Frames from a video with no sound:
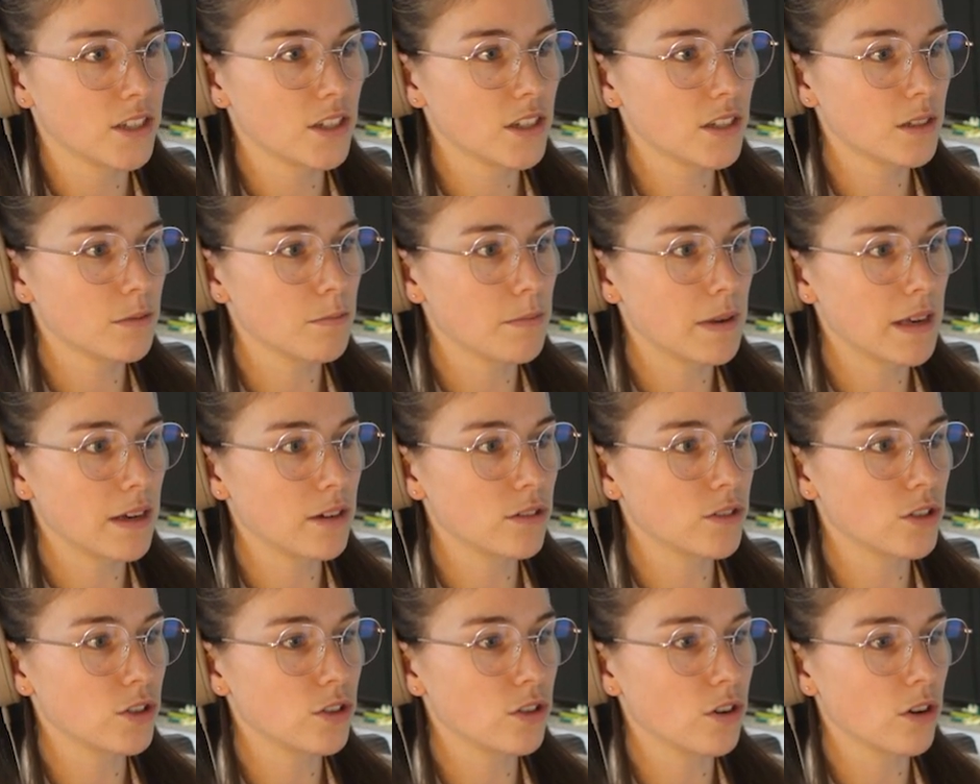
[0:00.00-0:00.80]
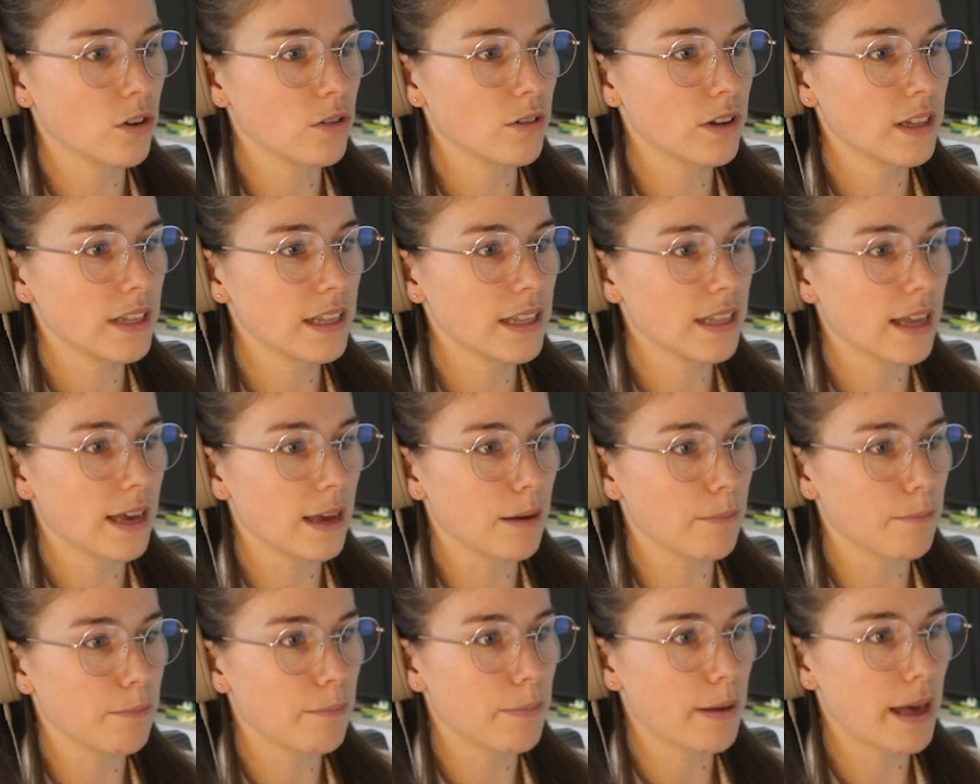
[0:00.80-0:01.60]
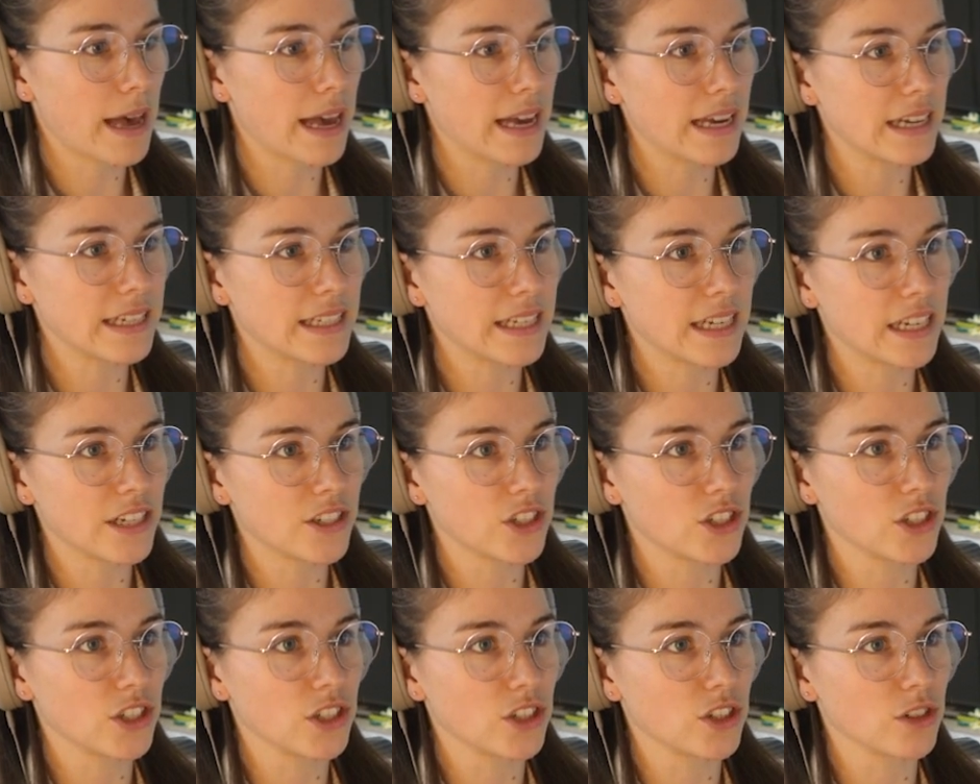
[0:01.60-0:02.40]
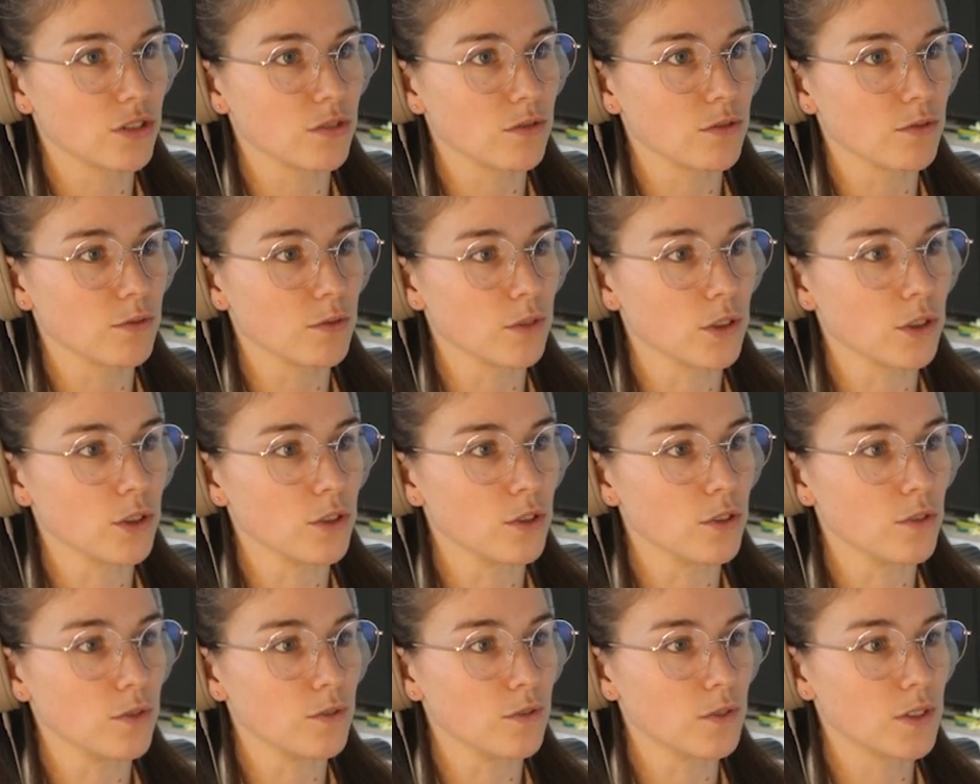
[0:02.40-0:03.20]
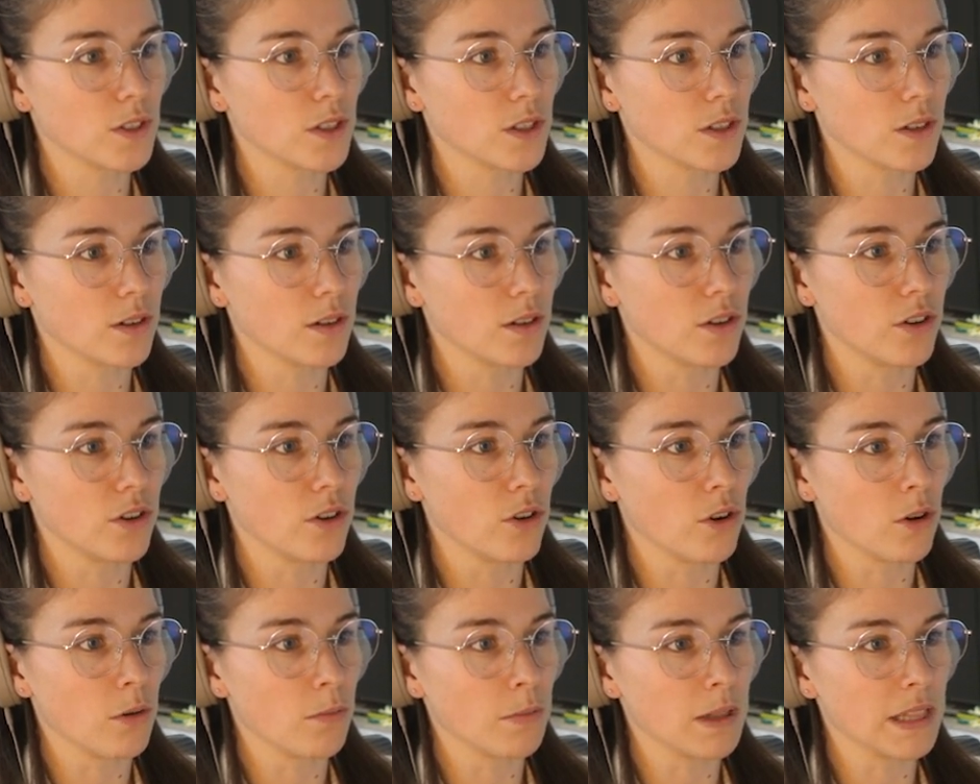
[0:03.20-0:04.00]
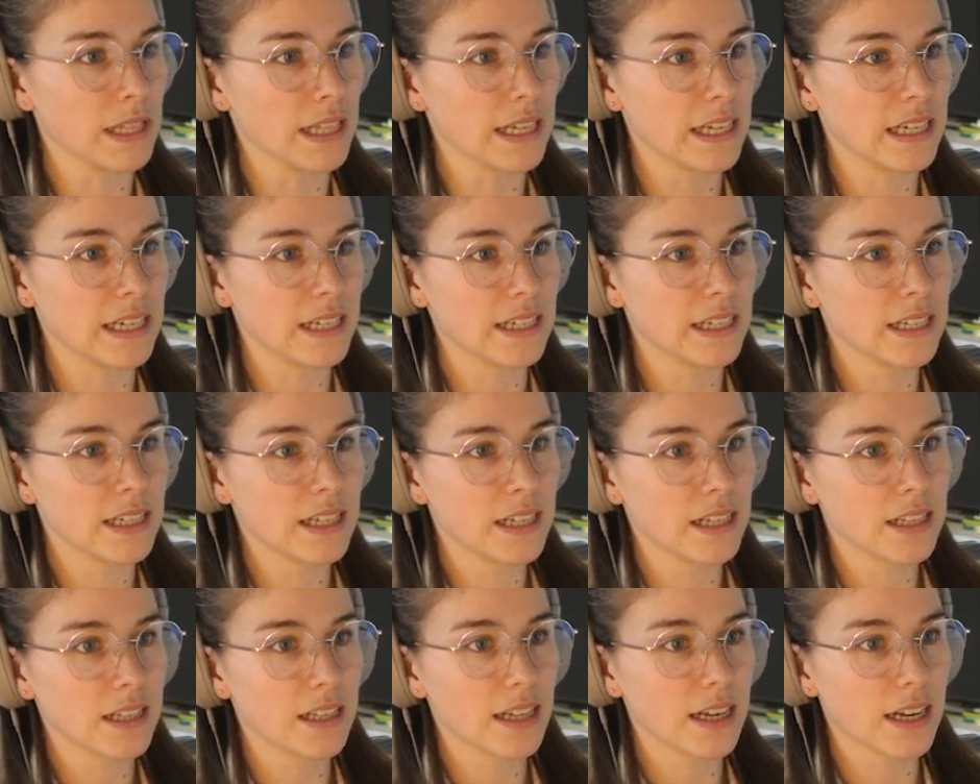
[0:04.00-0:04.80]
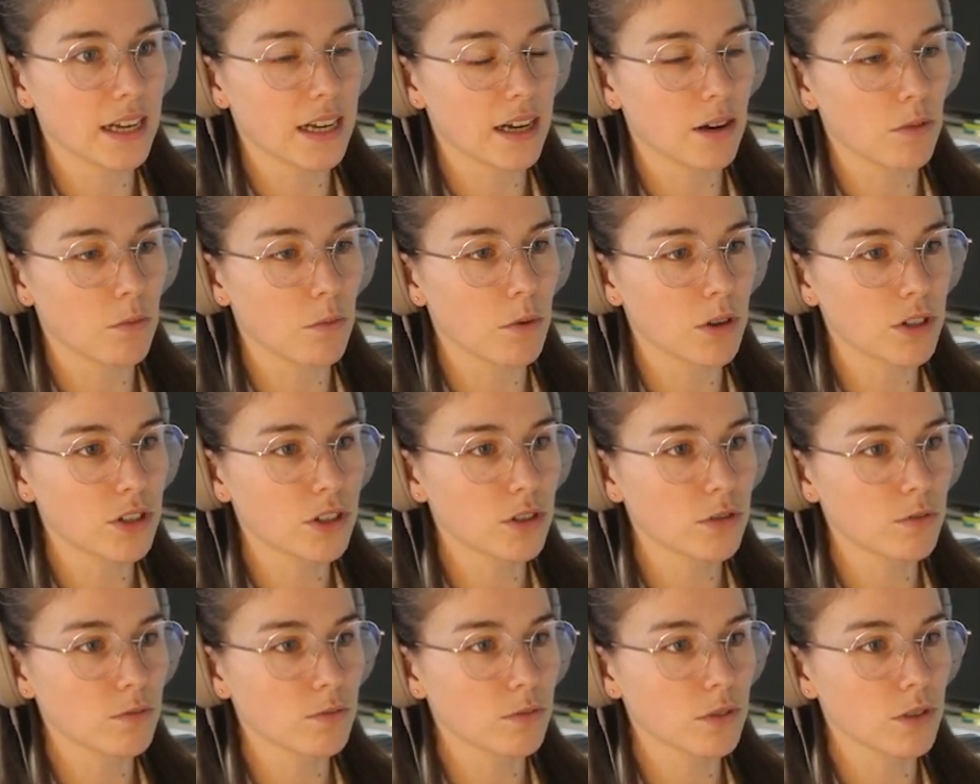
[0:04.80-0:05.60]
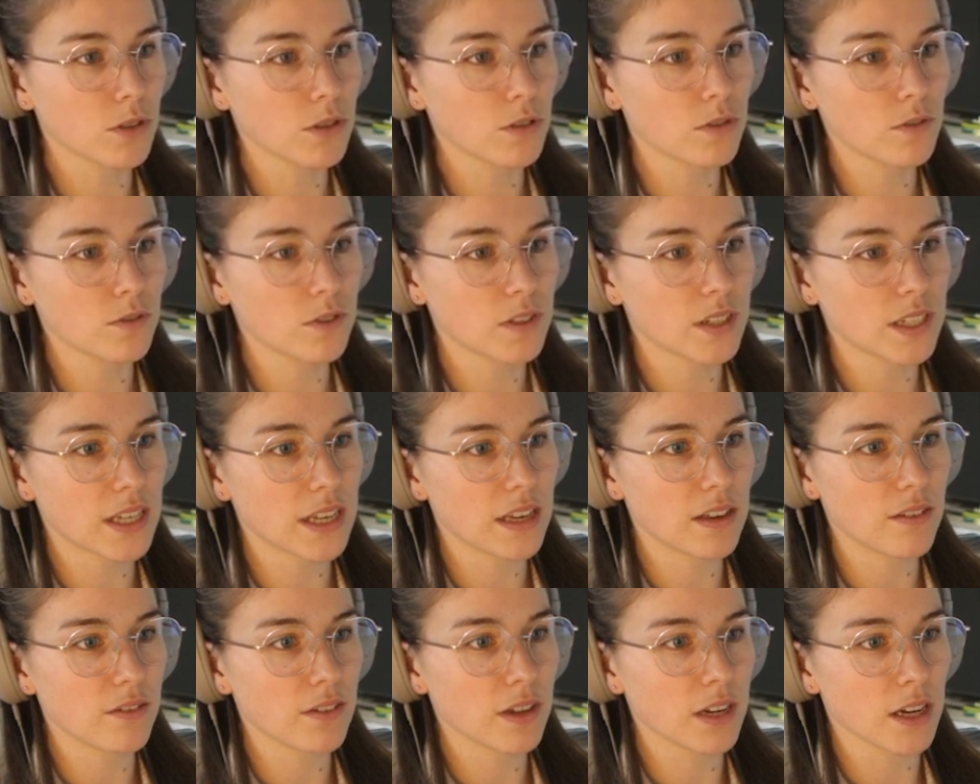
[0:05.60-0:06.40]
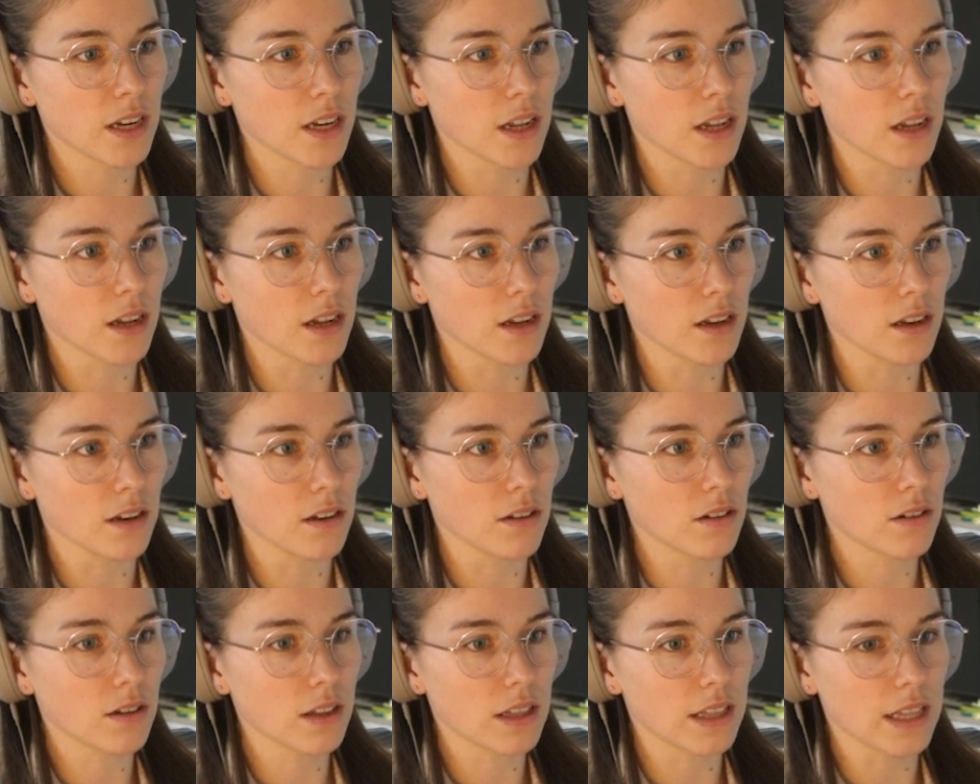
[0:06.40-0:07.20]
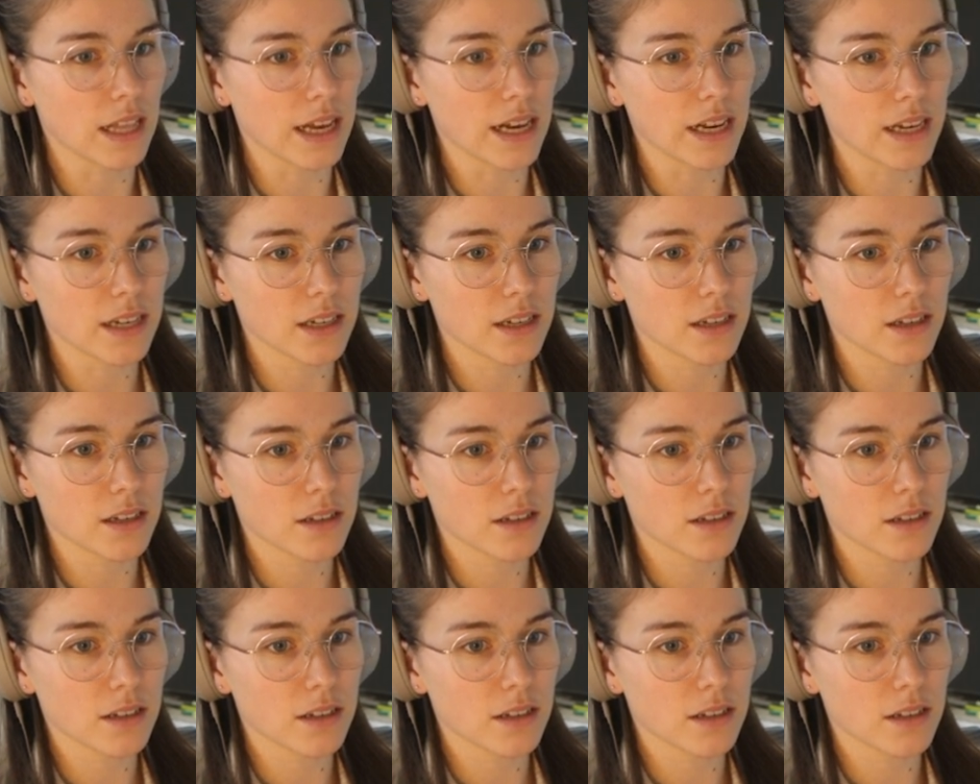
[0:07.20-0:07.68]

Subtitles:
just me, or do you not really, like, pay attention to roofs normally? Like, what do roofs even look like?